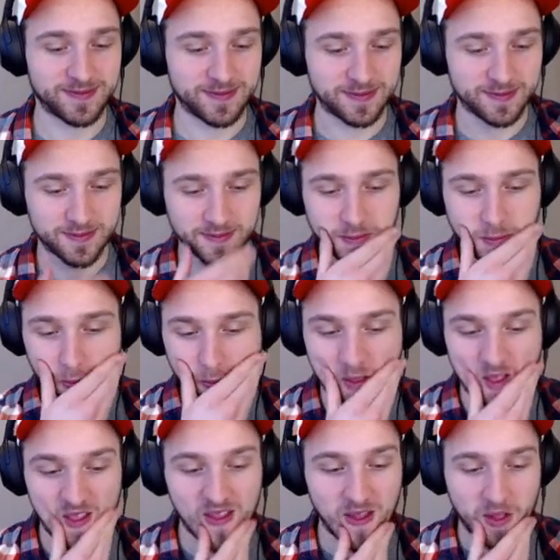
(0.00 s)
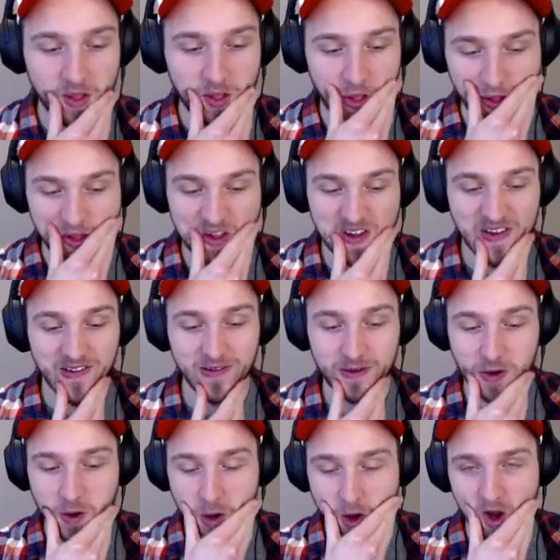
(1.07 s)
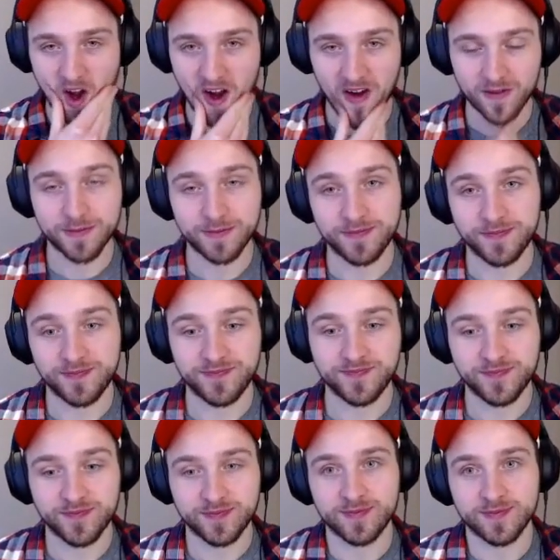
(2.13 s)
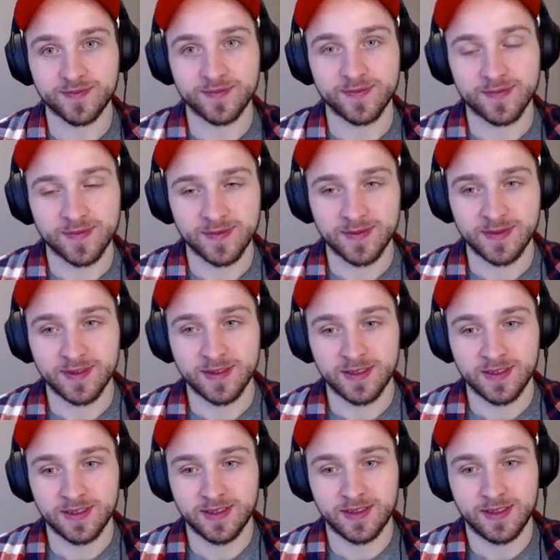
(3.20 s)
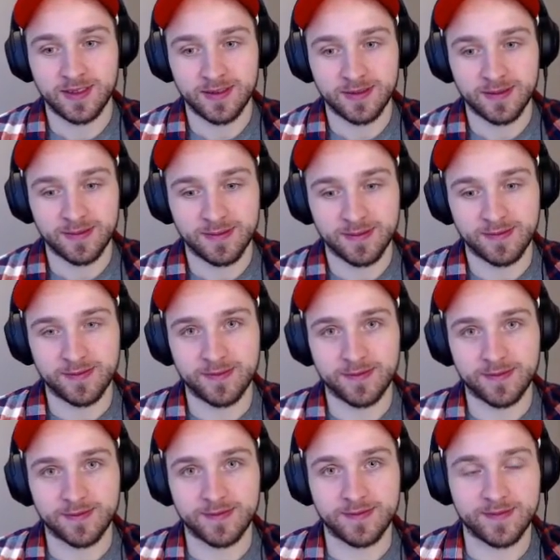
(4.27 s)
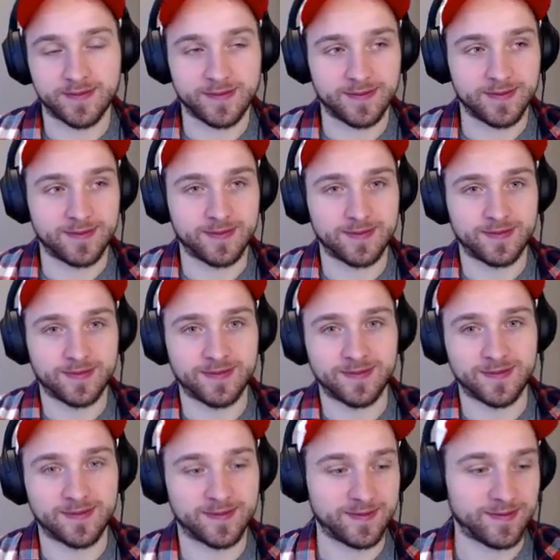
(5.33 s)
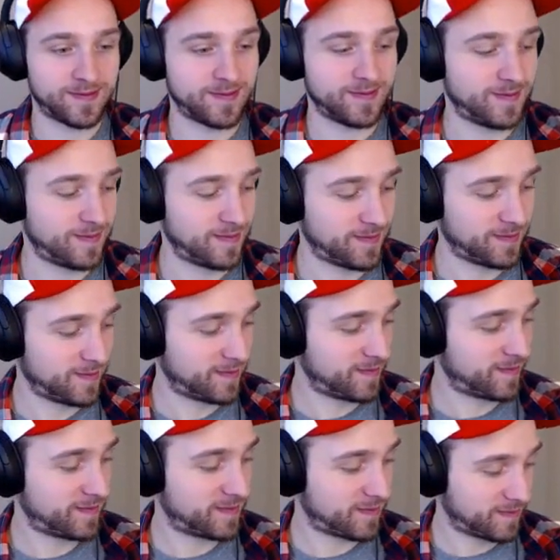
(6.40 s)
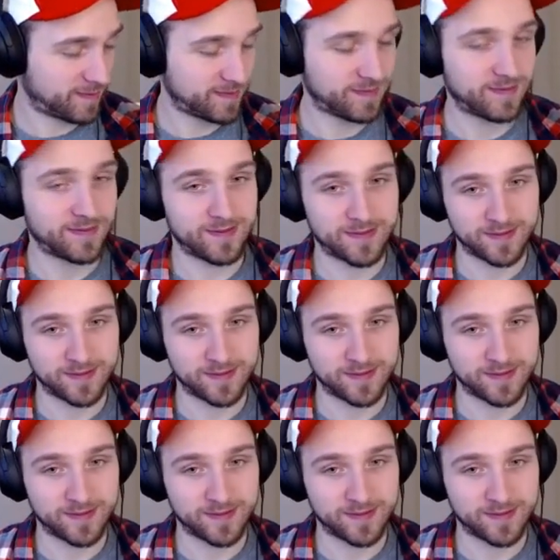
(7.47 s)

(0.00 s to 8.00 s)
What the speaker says: (silent)